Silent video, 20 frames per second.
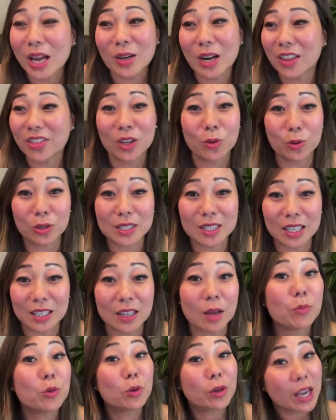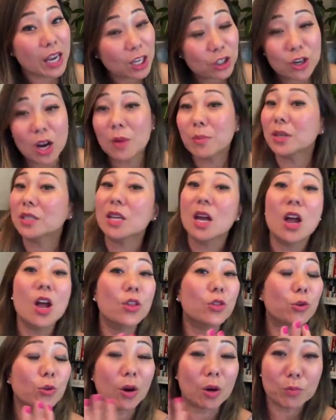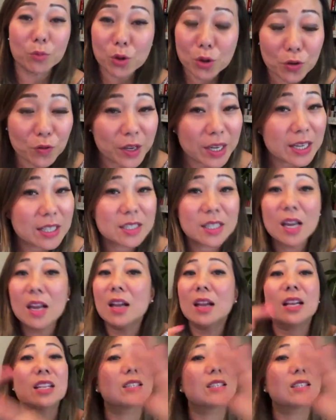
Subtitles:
and I think we're seeing them through K-dramas, through movies.